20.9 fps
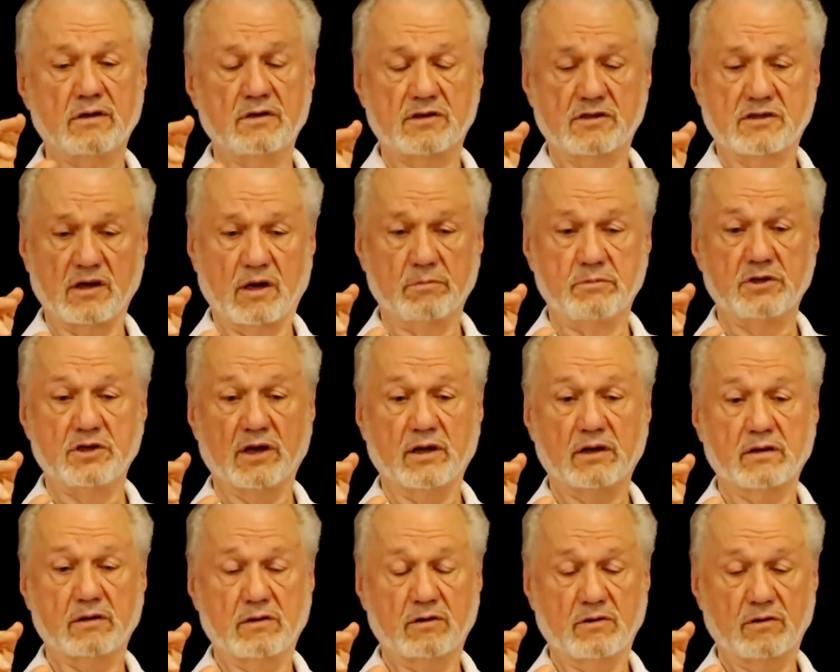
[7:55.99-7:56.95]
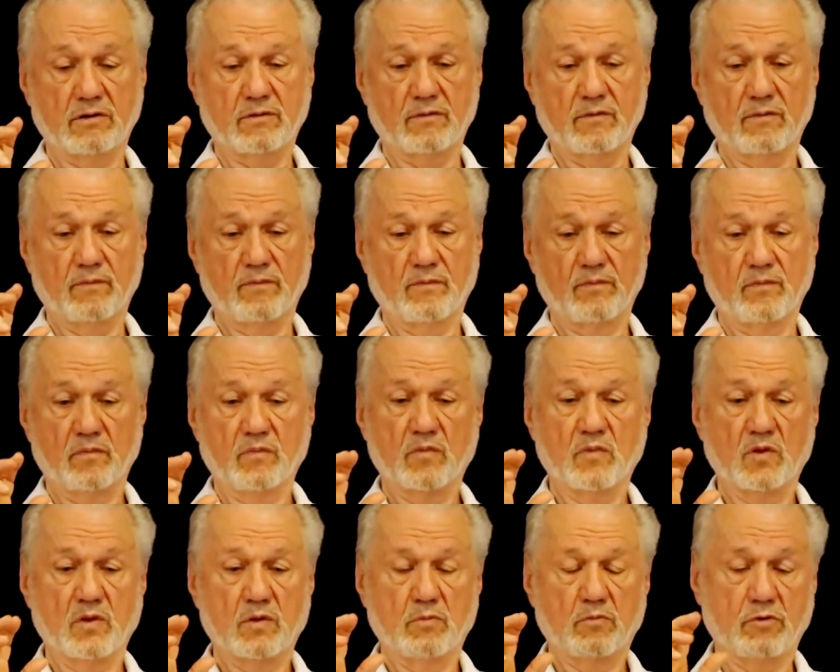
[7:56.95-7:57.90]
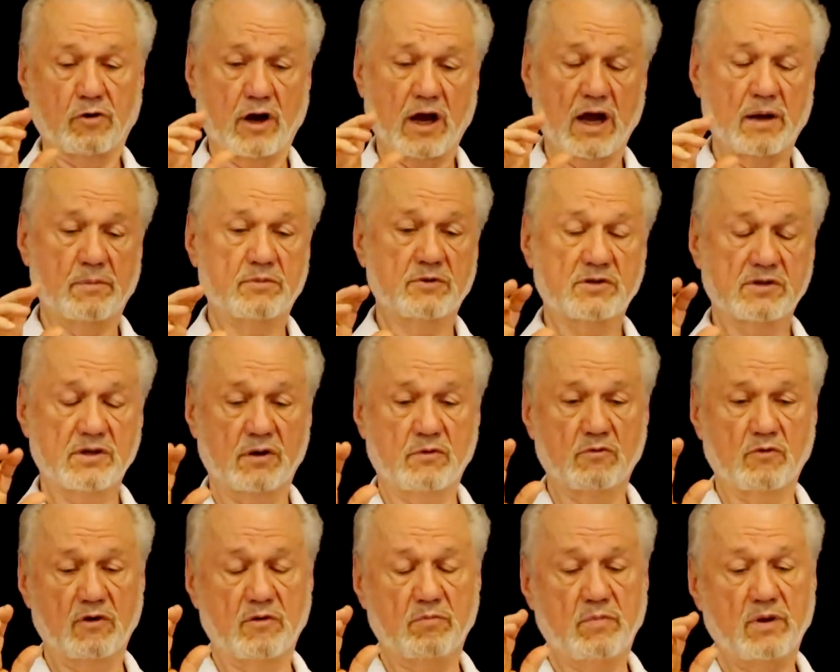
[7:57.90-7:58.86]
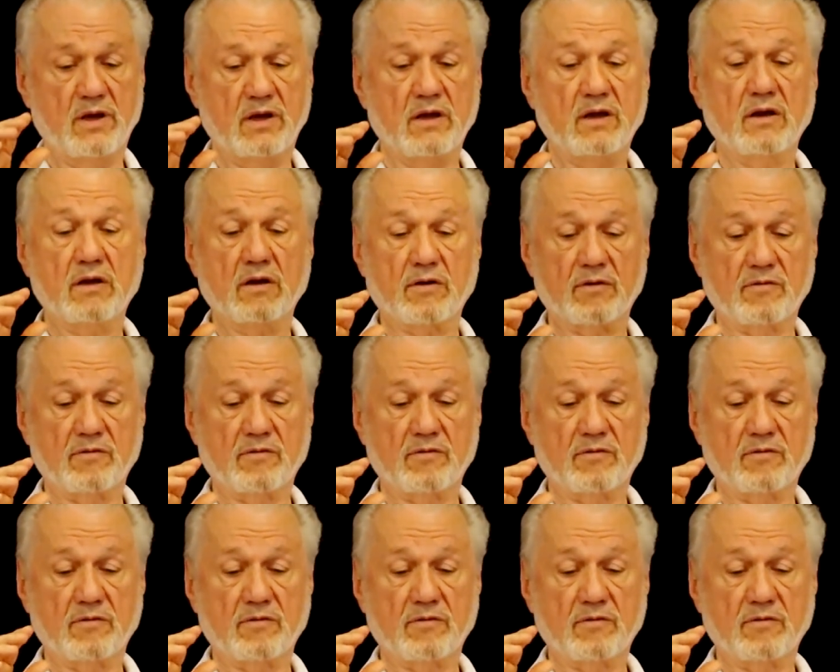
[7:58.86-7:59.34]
subject. Perhaps it would be